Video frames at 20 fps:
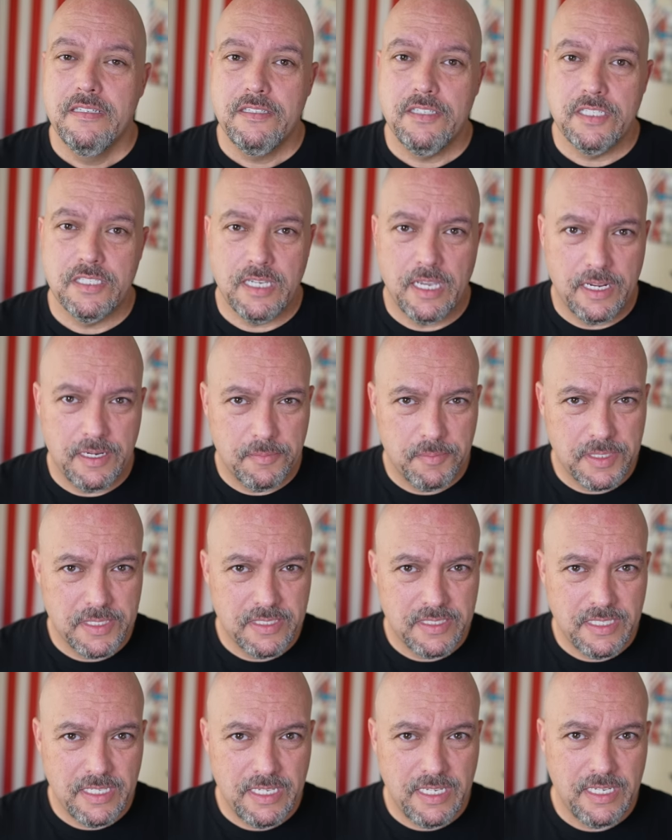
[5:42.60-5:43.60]
she's kind of been
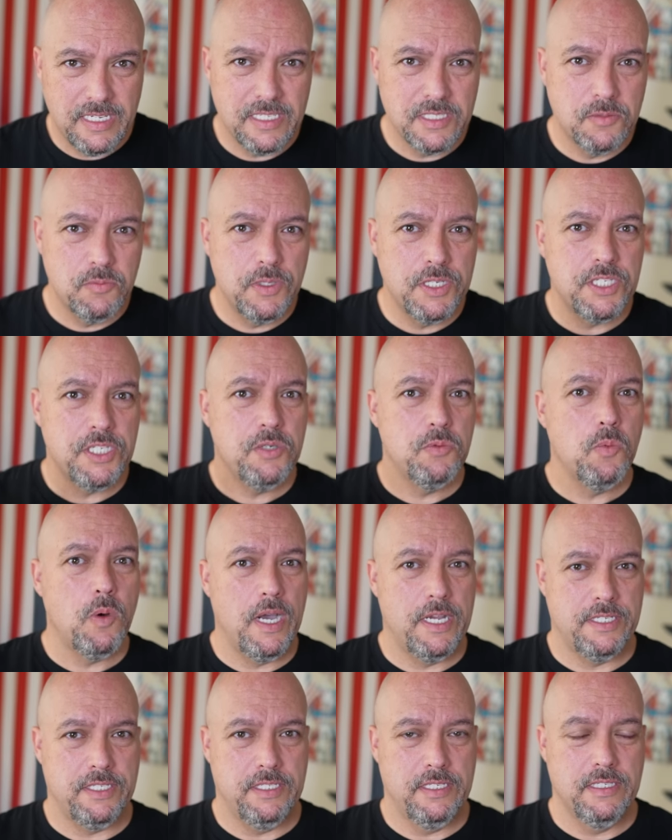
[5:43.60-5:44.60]
seen as
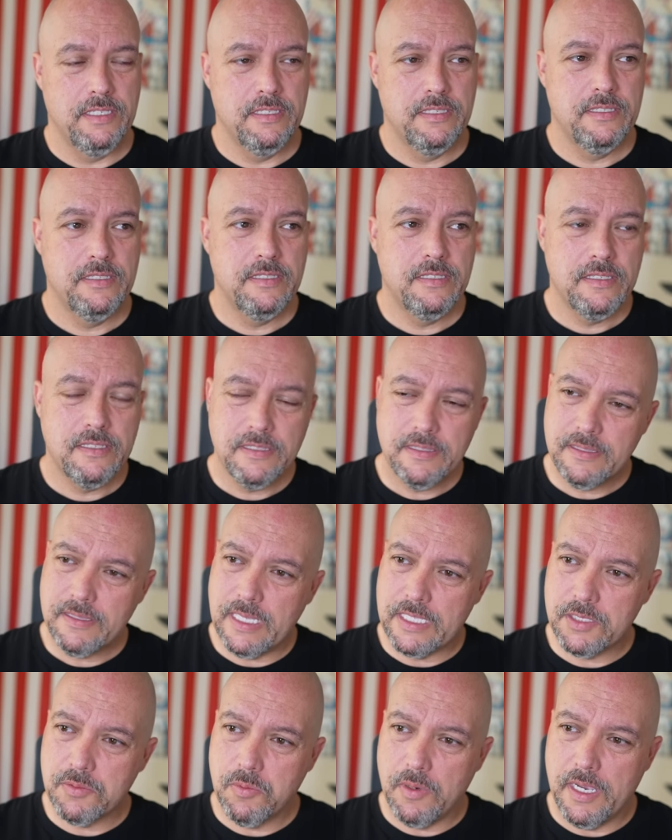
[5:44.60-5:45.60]
wishy-washy.
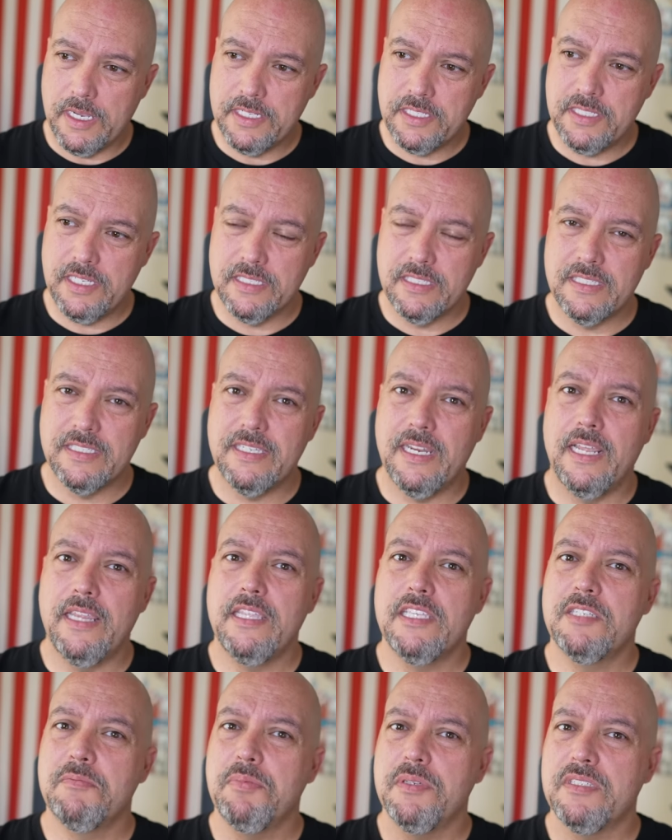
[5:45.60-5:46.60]
That's why. She hasn't said
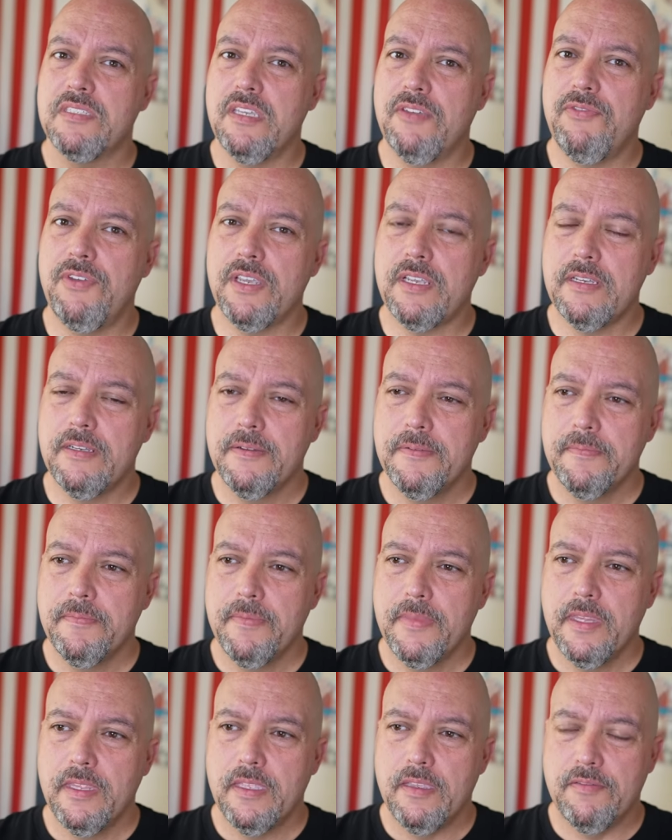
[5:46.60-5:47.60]
anything specific.
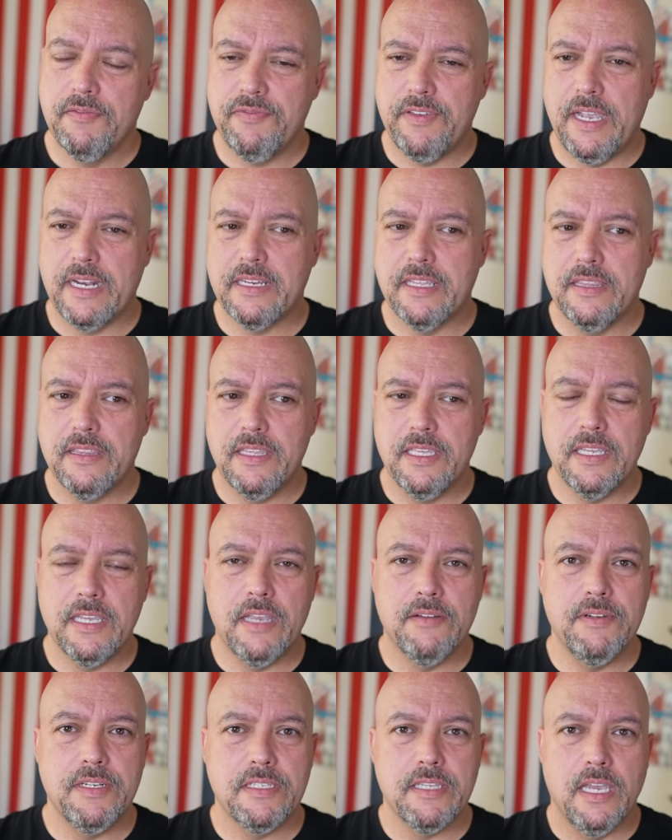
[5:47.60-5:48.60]
In fact, I think
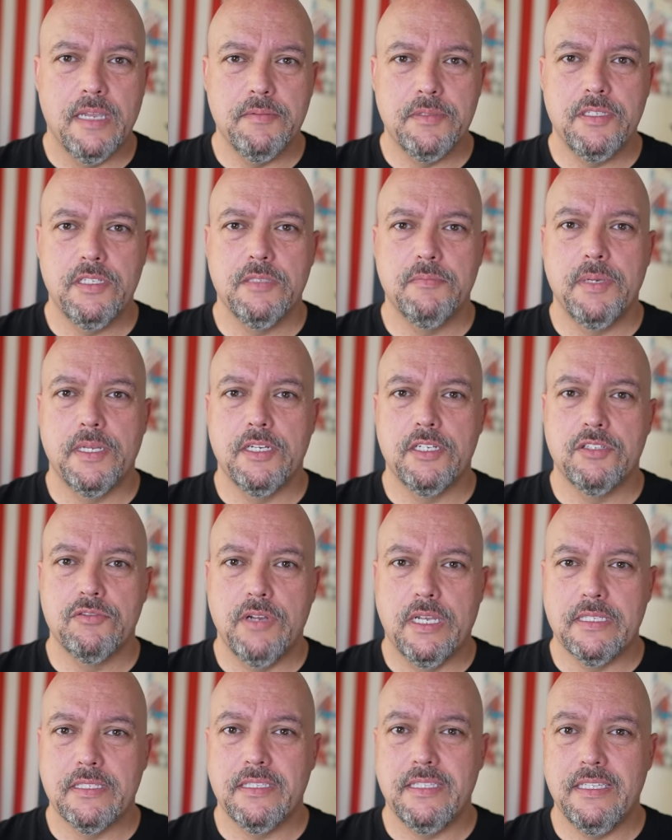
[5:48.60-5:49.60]
every time she's been
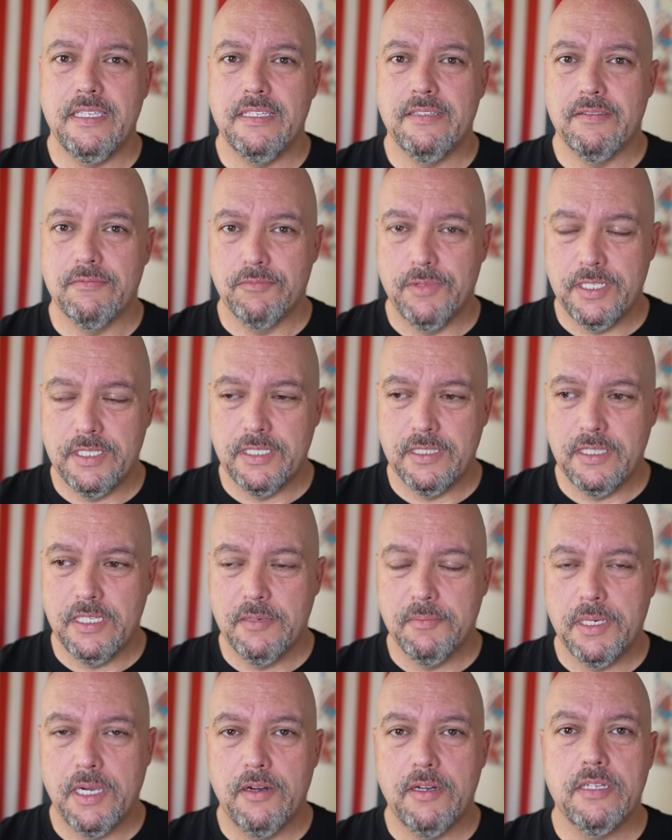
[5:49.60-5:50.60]
addressed recently
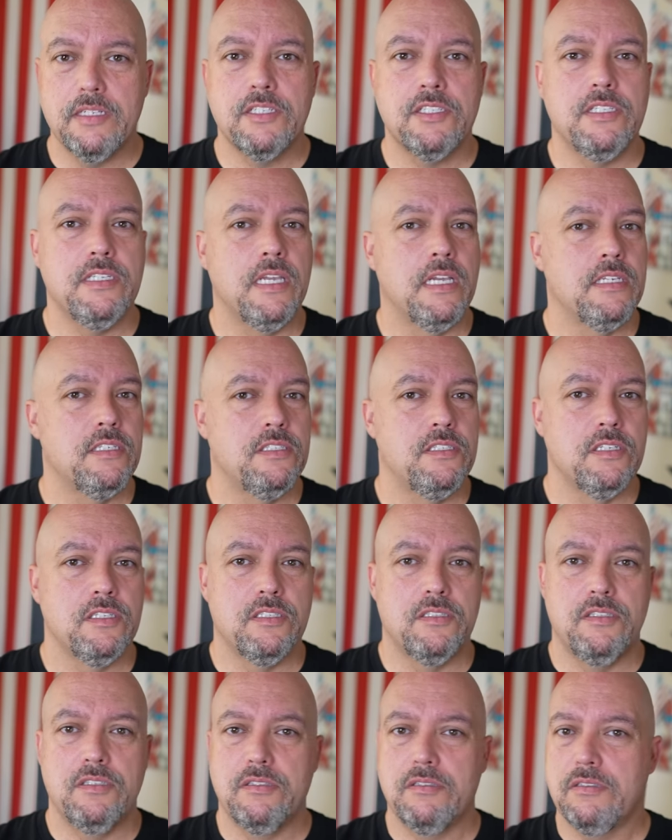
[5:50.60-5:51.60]
about it, she has
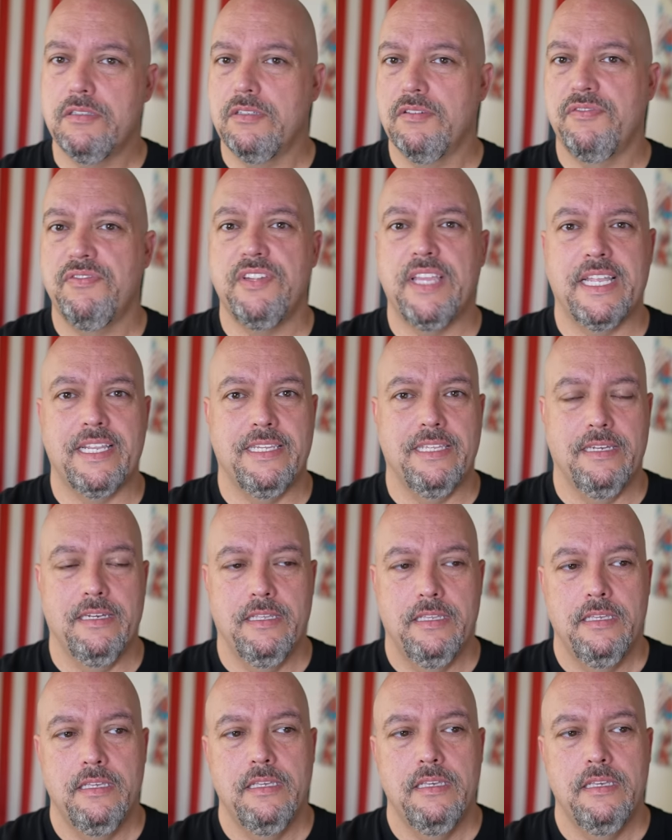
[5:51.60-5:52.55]
just deflected.